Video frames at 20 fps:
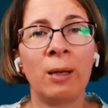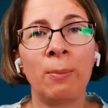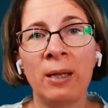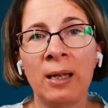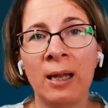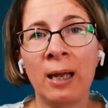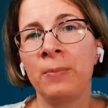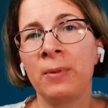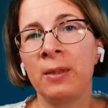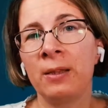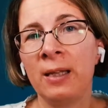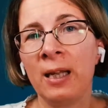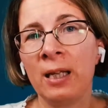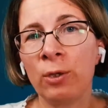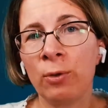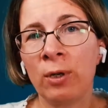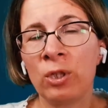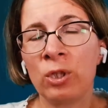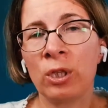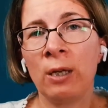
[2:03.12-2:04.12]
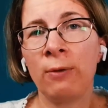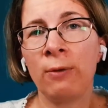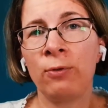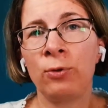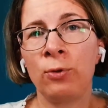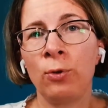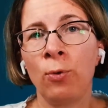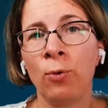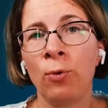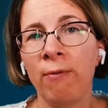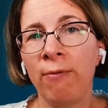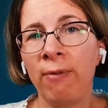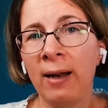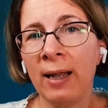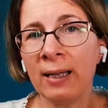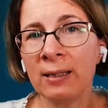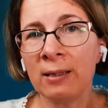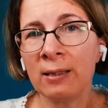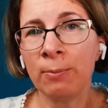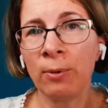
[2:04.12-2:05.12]
it up, NetCrunch gives you
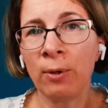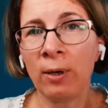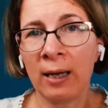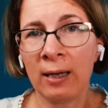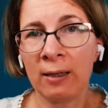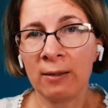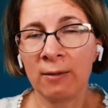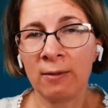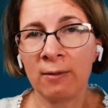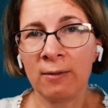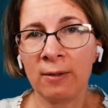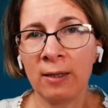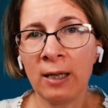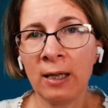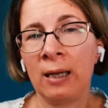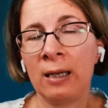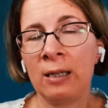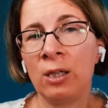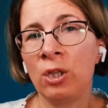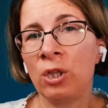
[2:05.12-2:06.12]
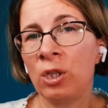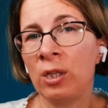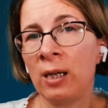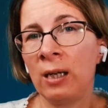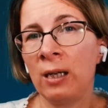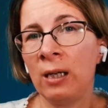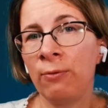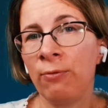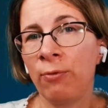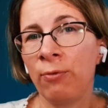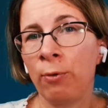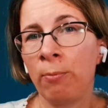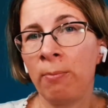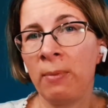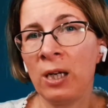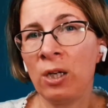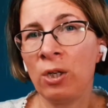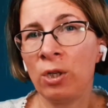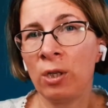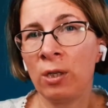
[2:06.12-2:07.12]
flexible licensing, additional
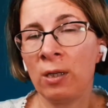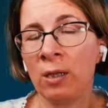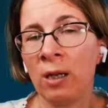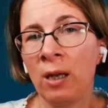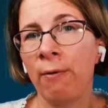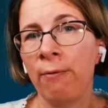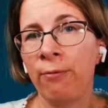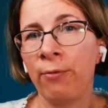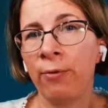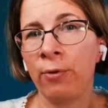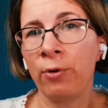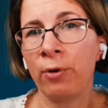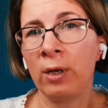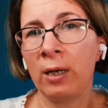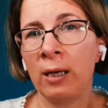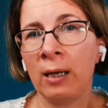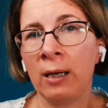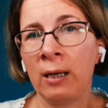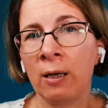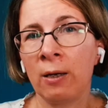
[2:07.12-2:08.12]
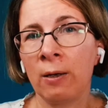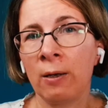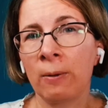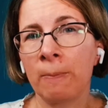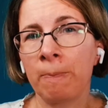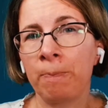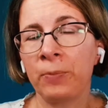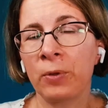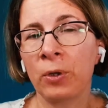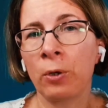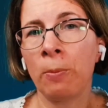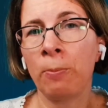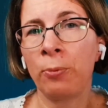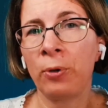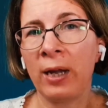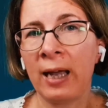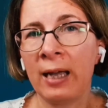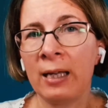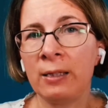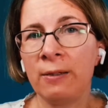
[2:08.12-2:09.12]
information for
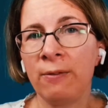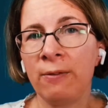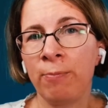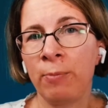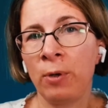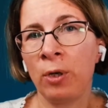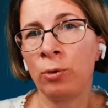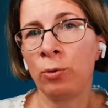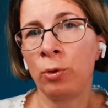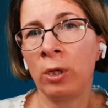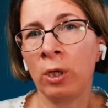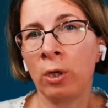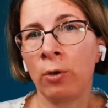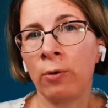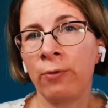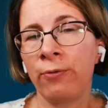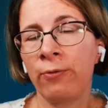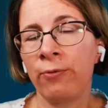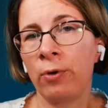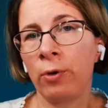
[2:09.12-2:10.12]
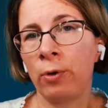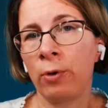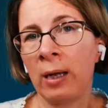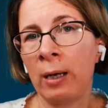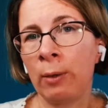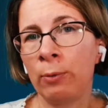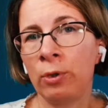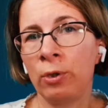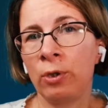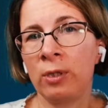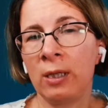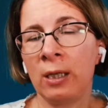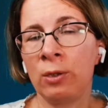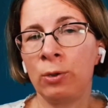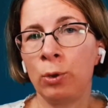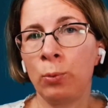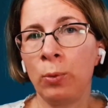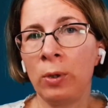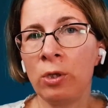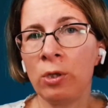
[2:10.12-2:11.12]
comprehensive monitoring of routers
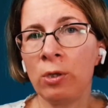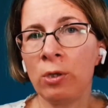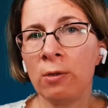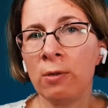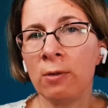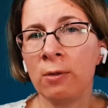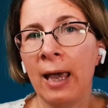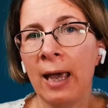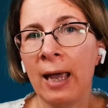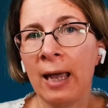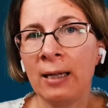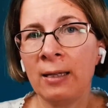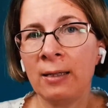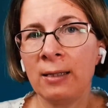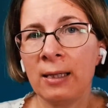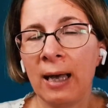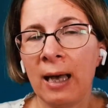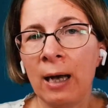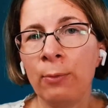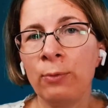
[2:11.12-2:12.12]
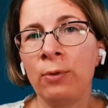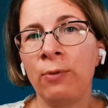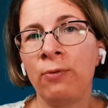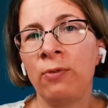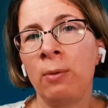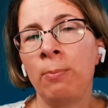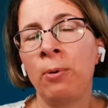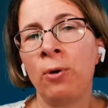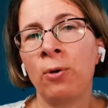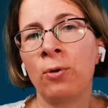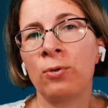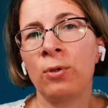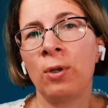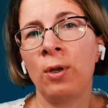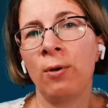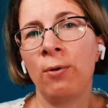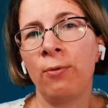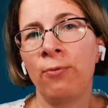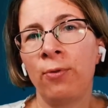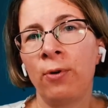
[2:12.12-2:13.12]
and switches, and out-of-the-box
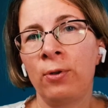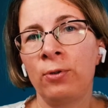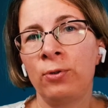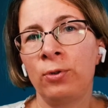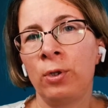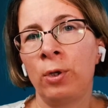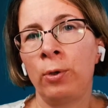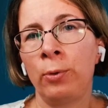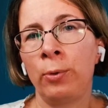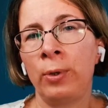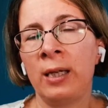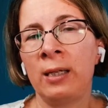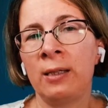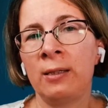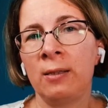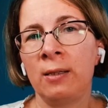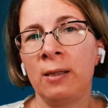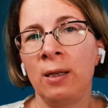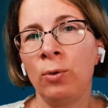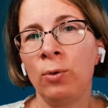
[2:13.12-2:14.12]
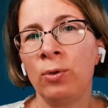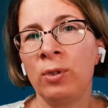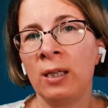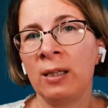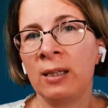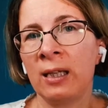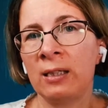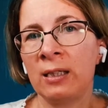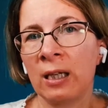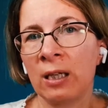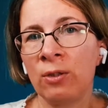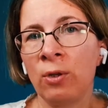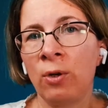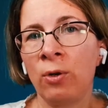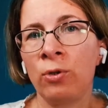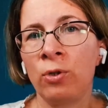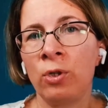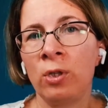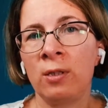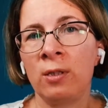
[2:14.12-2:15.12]
fault tolerance using the
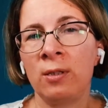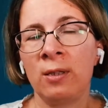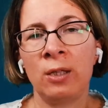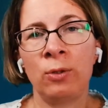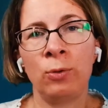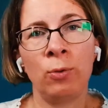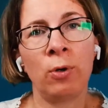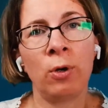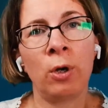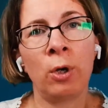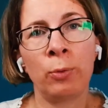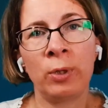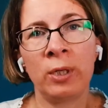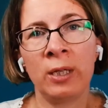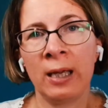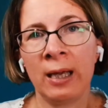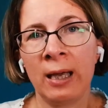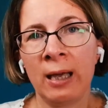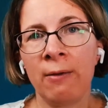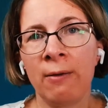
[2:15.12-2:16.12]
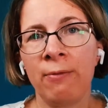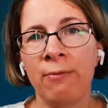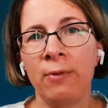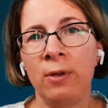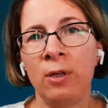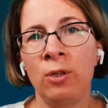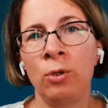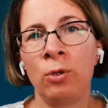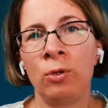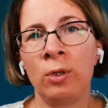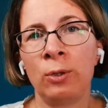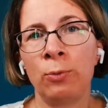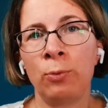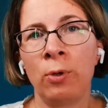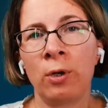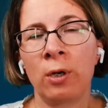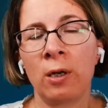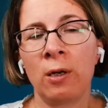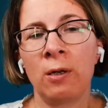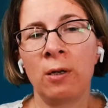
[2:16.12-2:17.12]
technologies that you already have in your
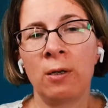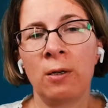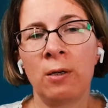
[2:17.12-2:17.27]
network.